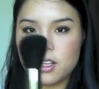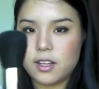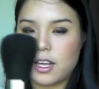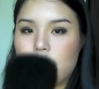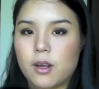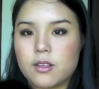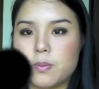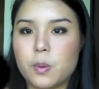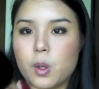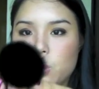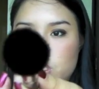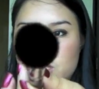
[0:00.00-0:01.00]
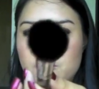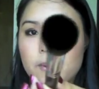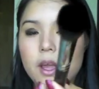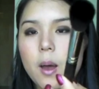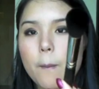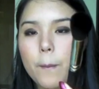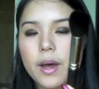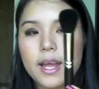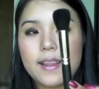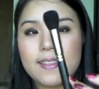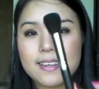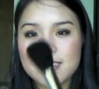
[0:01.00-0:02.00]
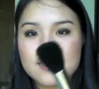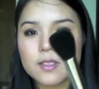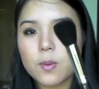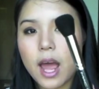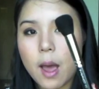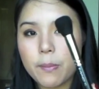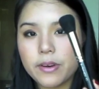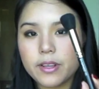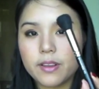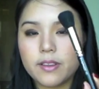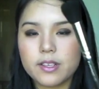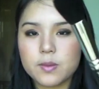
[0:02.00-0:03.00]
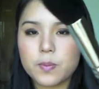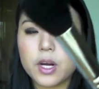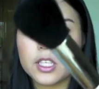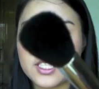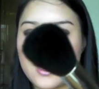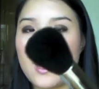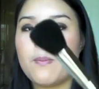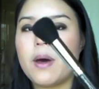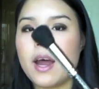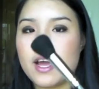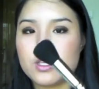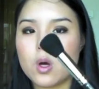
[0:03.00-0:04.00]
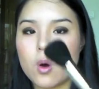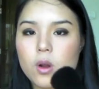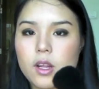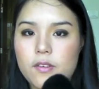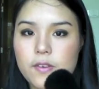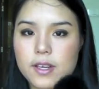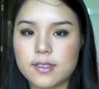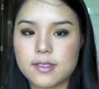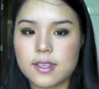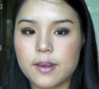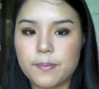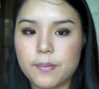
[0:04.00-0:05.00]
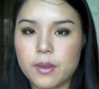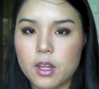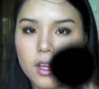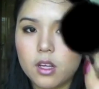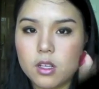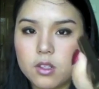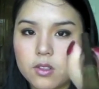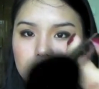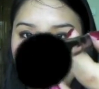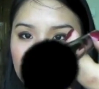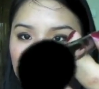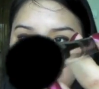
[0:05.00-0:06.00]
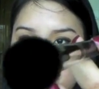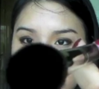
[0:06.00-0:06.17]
like an explosion. But this is what happened to this brush today, but I totally fixed it. So